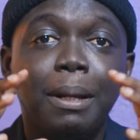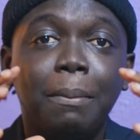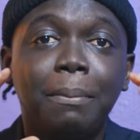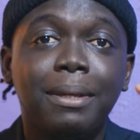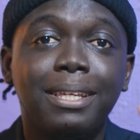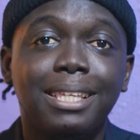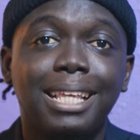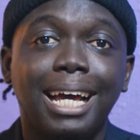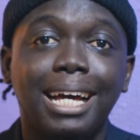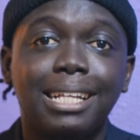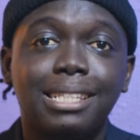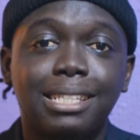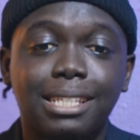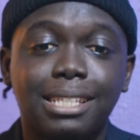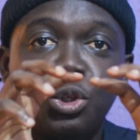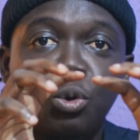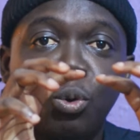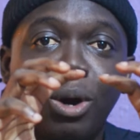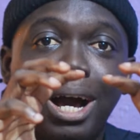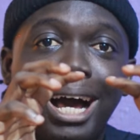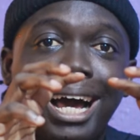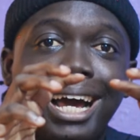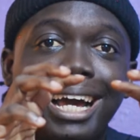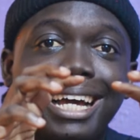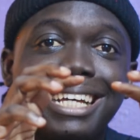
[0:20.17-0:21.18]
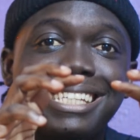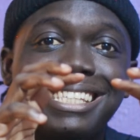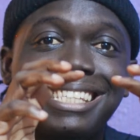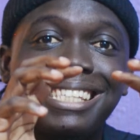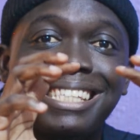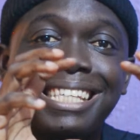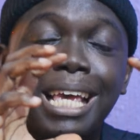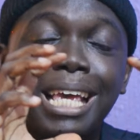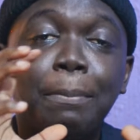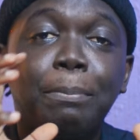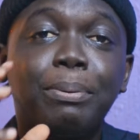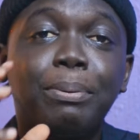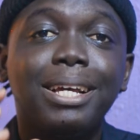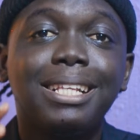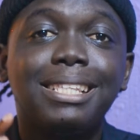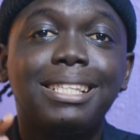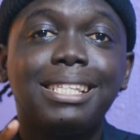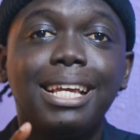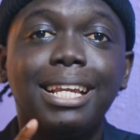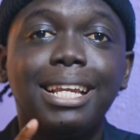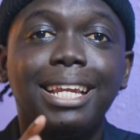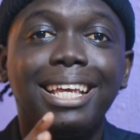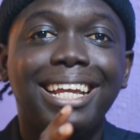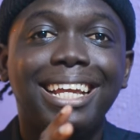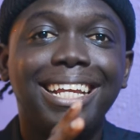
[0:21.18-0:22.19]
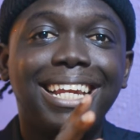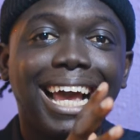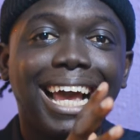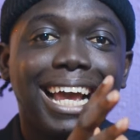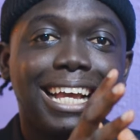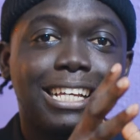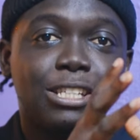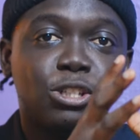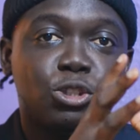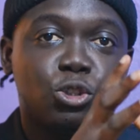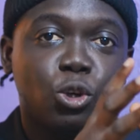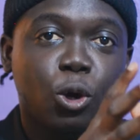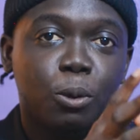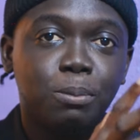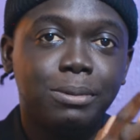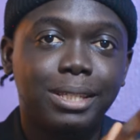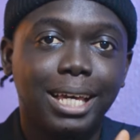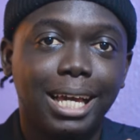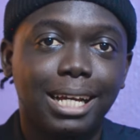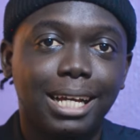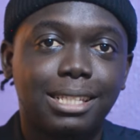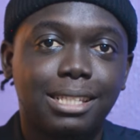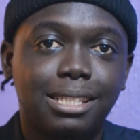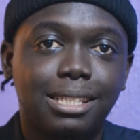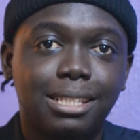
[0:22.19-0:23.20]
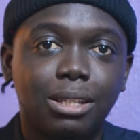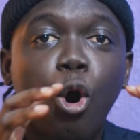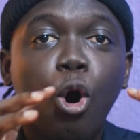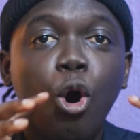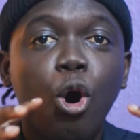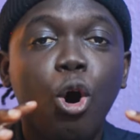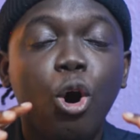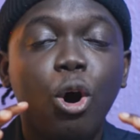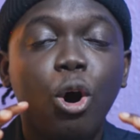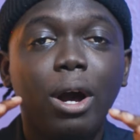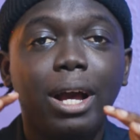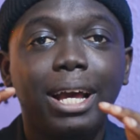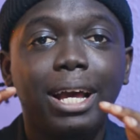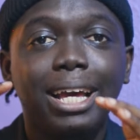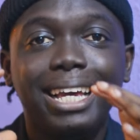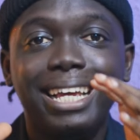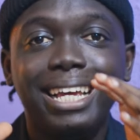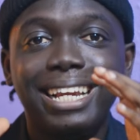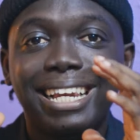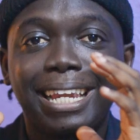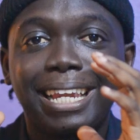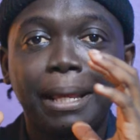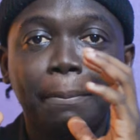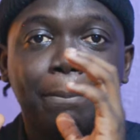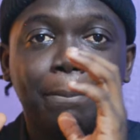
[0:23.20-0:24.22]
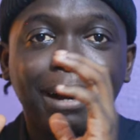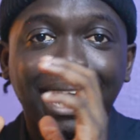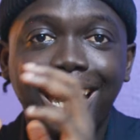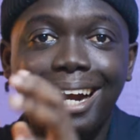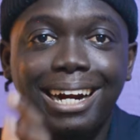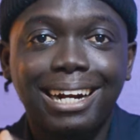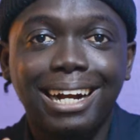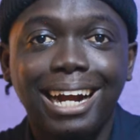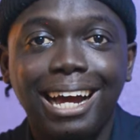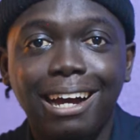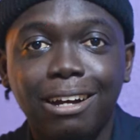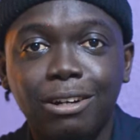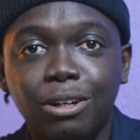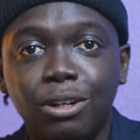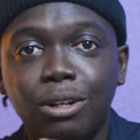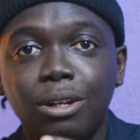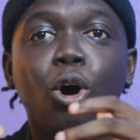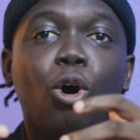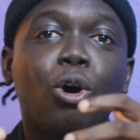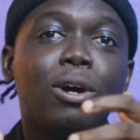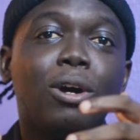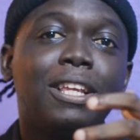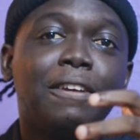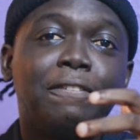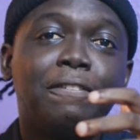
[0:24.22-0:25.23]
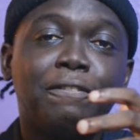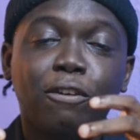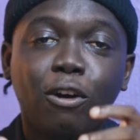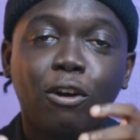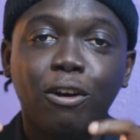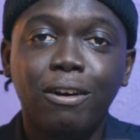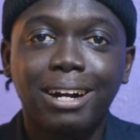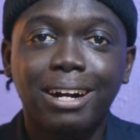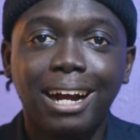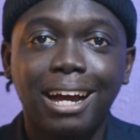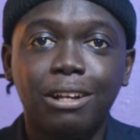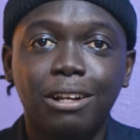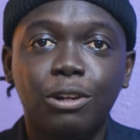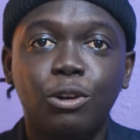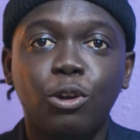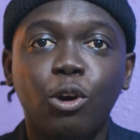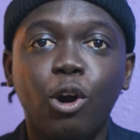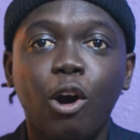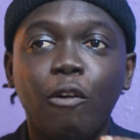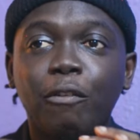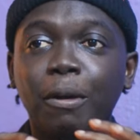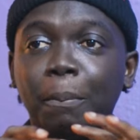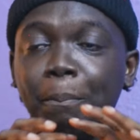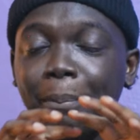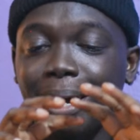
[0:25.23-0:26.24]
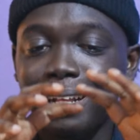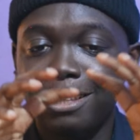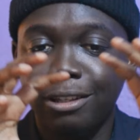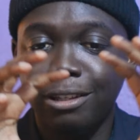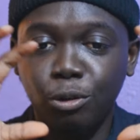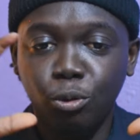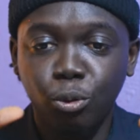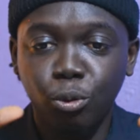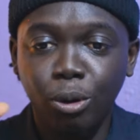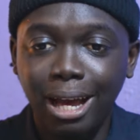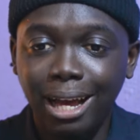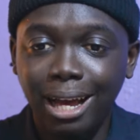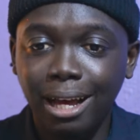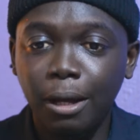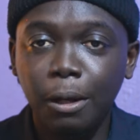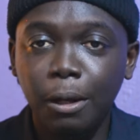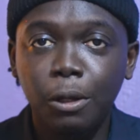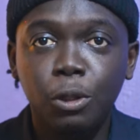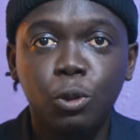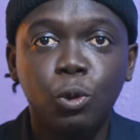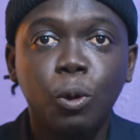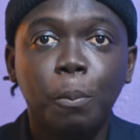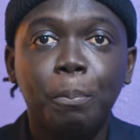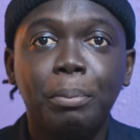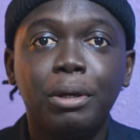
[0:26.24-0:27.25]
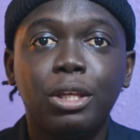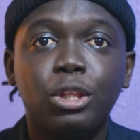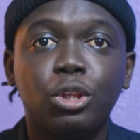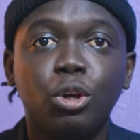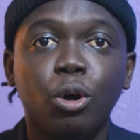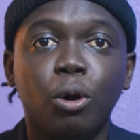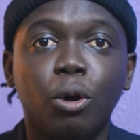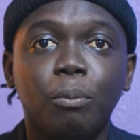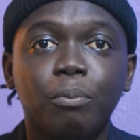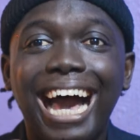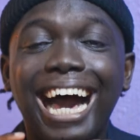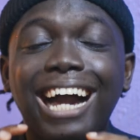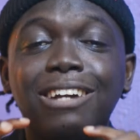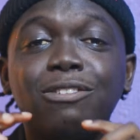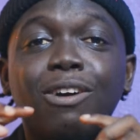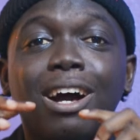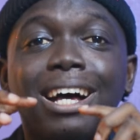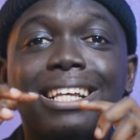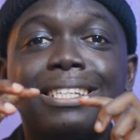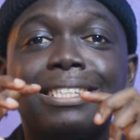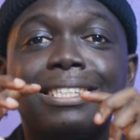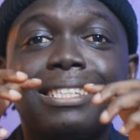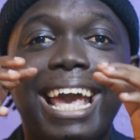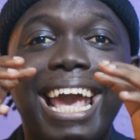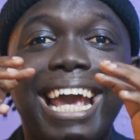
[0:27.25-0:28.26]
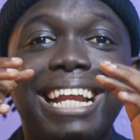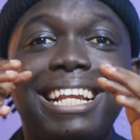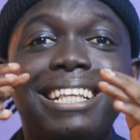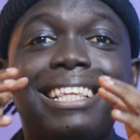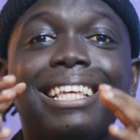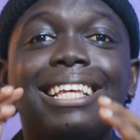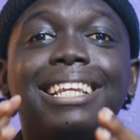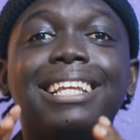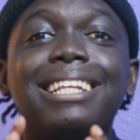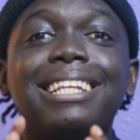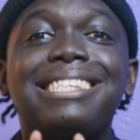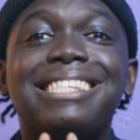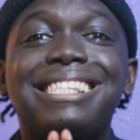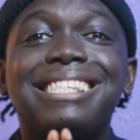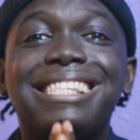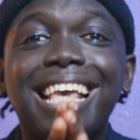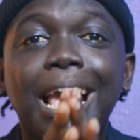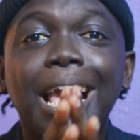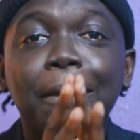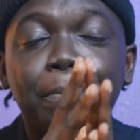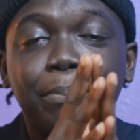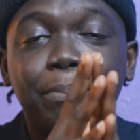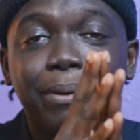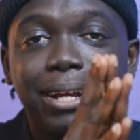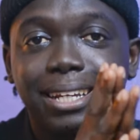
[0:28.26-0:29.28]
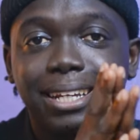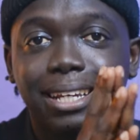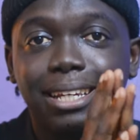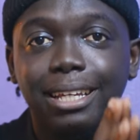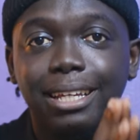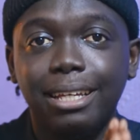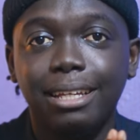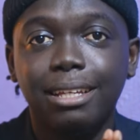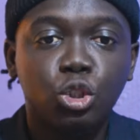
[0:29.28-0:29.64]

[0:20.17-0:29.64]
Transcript: means that you are separating either a subject or the background or the foreground of a particular picture, and you are editing it separately.